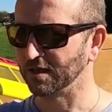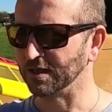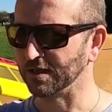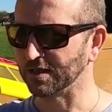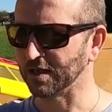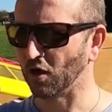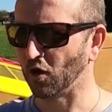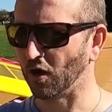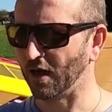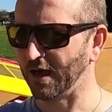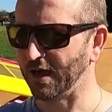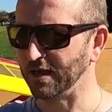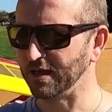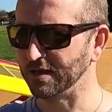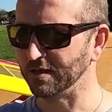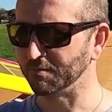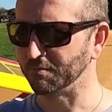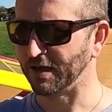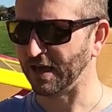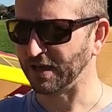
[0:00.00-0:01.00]

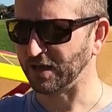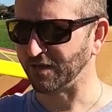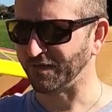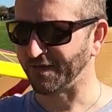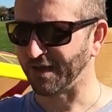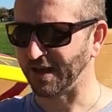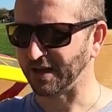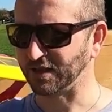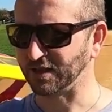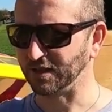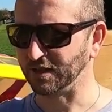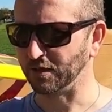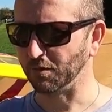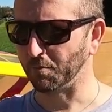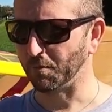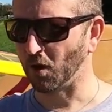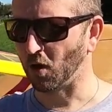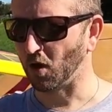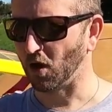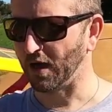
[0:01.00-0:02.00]
designed, manufactured
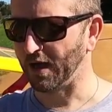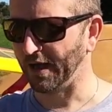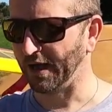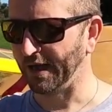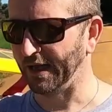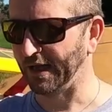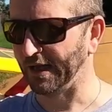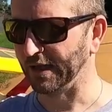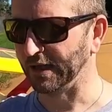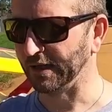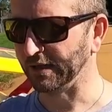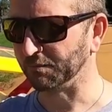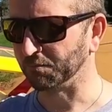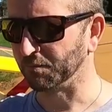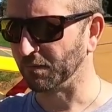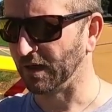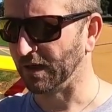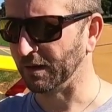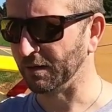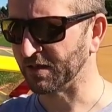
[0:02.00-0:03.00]
by
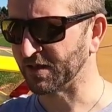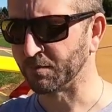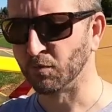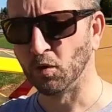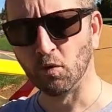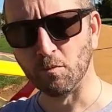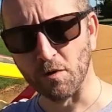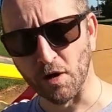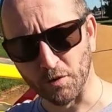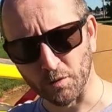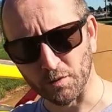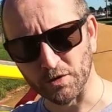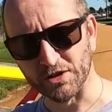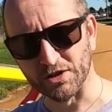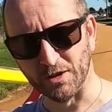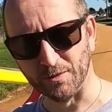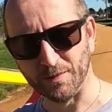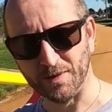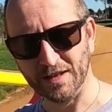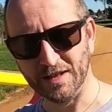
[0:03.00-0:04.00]
a small model
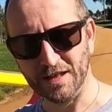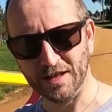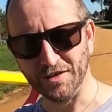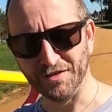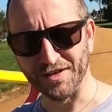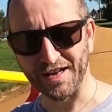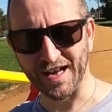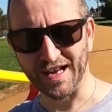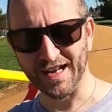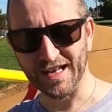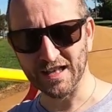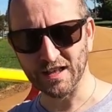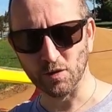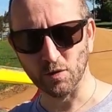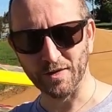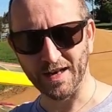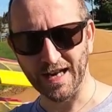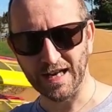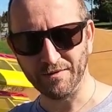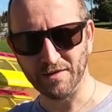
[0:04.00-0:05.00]
shop in the UK
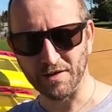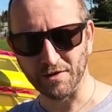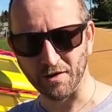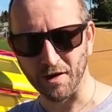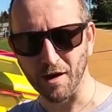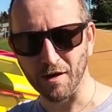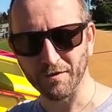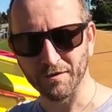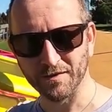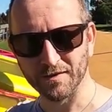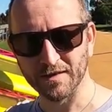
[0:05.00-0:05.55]
called AviCraft.